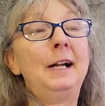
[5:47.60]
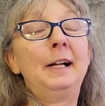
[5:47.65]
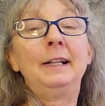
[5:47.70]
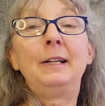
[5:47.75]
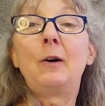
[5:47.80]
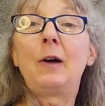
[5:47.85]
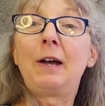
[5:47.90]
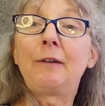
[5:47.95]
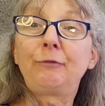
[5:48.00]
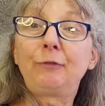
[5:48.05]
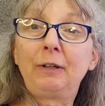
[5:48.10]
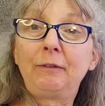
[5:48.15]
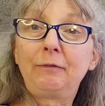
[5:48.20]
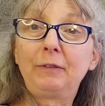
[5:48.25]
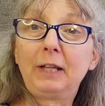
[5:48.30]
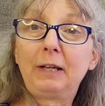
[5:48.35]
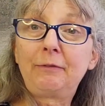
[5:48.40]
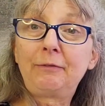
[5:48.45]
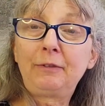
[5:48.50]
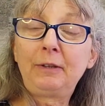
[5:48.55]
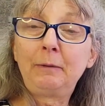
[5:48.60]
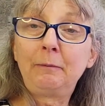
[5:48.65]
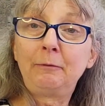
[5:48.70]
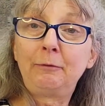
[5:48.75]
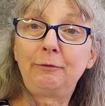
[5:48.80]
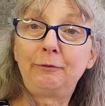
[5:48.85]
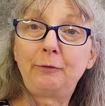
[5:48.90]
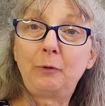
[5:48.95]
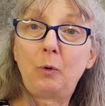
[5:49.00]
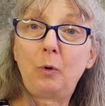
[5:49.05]
Now after I've left them
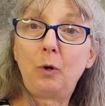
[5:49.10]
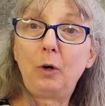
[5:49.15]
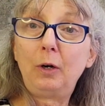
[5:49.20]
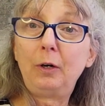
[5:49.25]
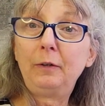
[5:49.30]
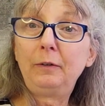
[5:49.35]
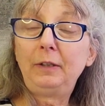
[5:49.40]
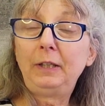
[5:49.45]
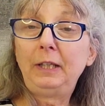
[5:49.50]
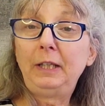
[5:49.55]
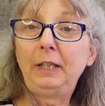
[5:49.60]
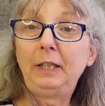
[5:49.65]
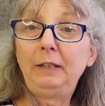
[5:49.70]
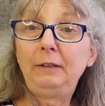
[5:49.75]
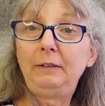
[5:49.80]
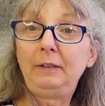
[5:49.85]
for the